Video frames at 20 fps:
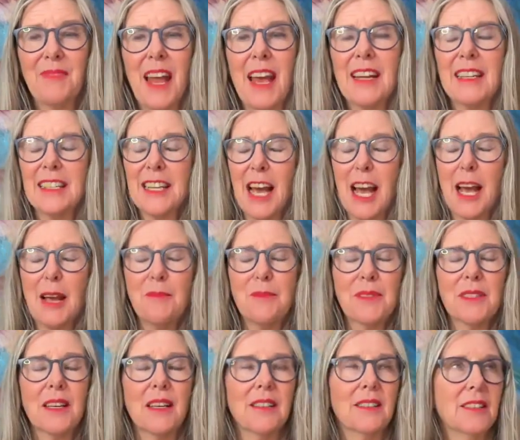at
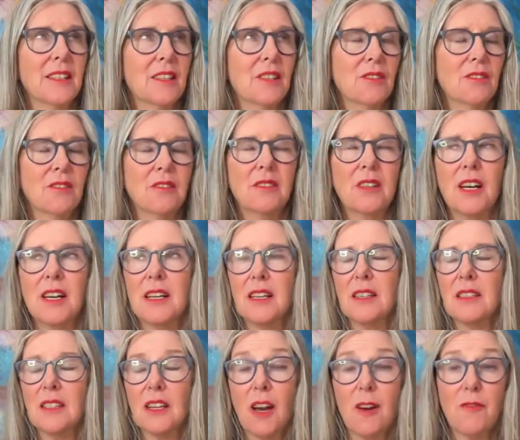times a little
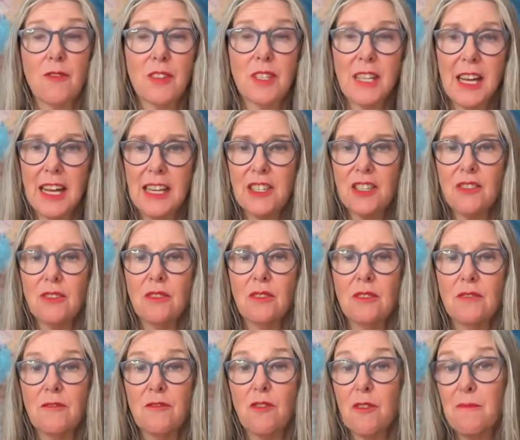uh,
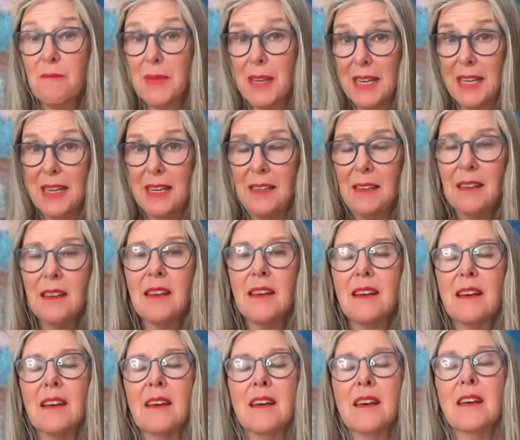confrontational for me
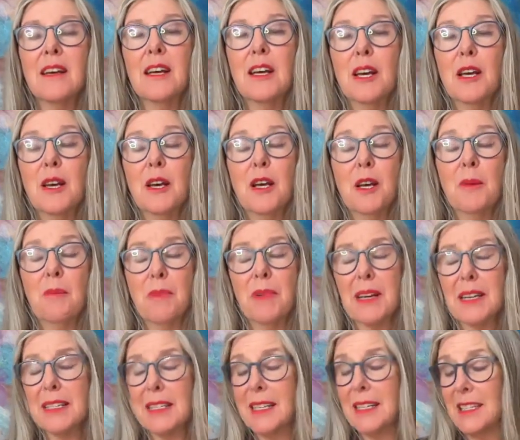
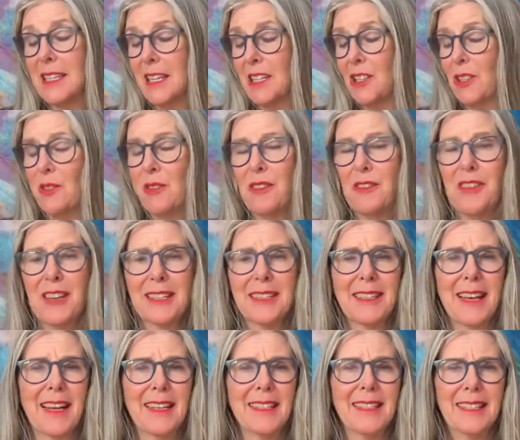because it's included things
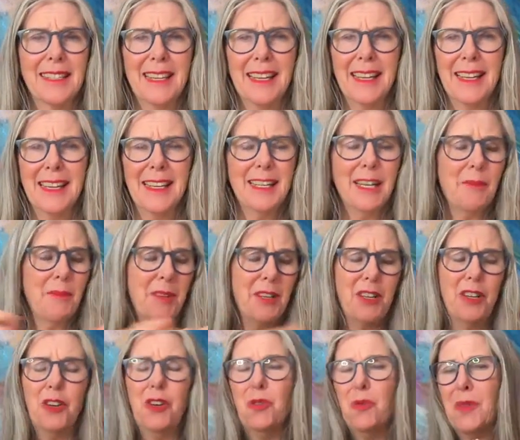like skin. I mean,
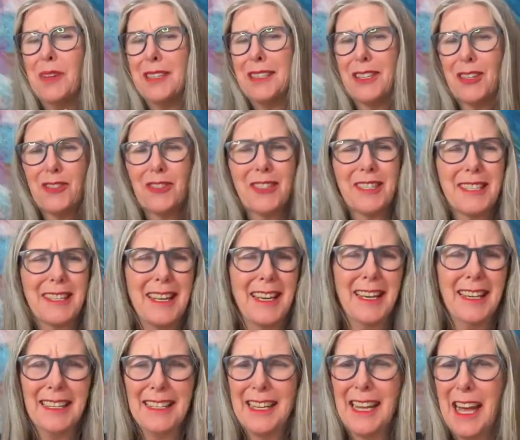who wants their
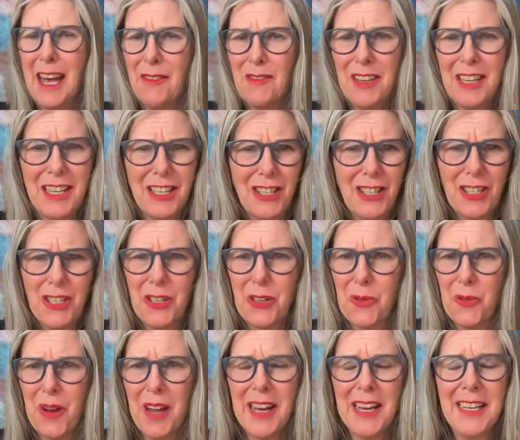skin to have an
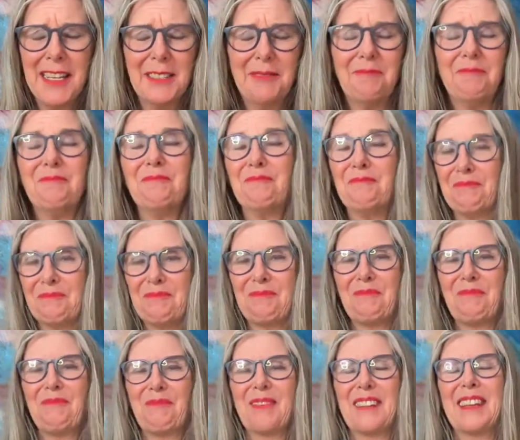issue, right?
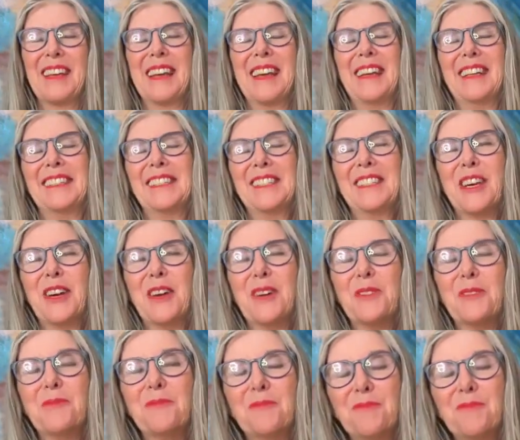And so,